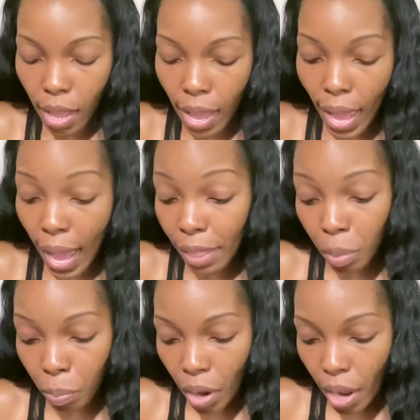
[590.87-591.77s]
at the
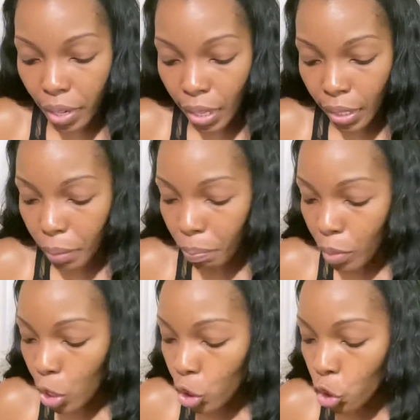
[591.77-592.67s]
product.
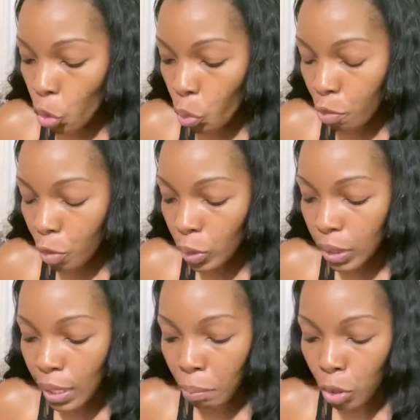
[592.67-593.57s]
So the first
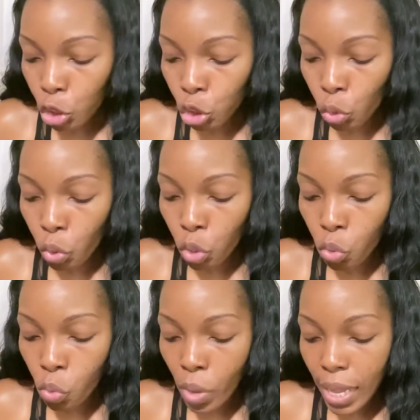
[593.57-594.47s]
thing I'm going to show
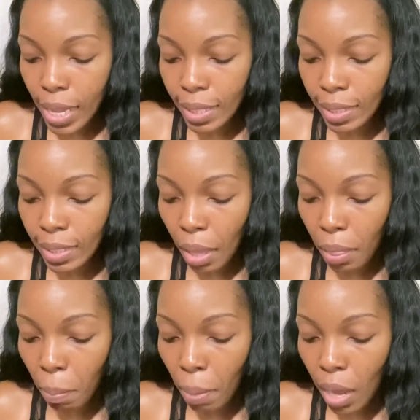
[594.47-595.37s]
you is
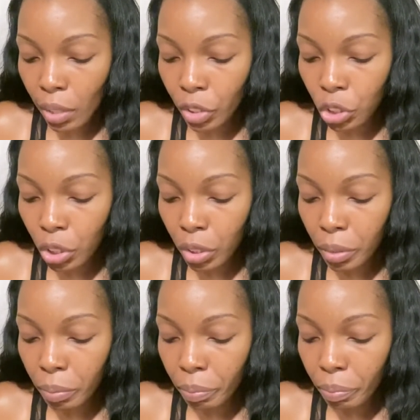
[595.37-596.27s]
the polisher,
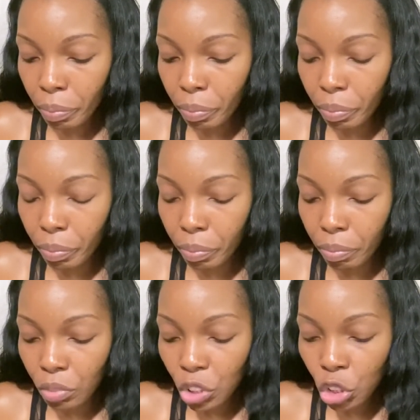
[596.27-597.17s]

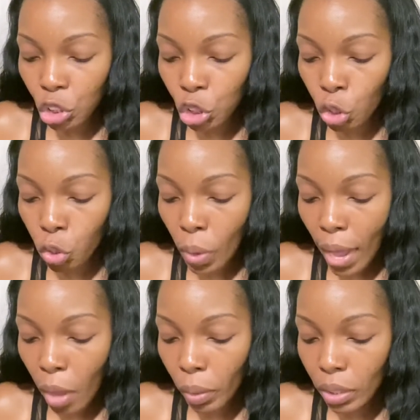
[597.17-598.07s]
just to show you
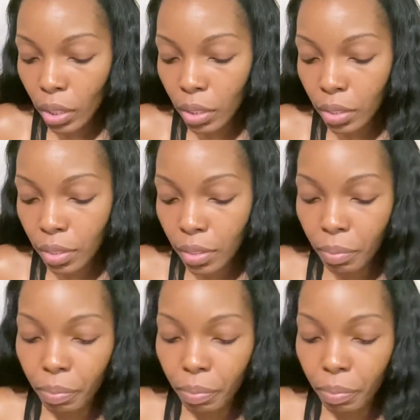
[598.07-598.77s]
how it looks.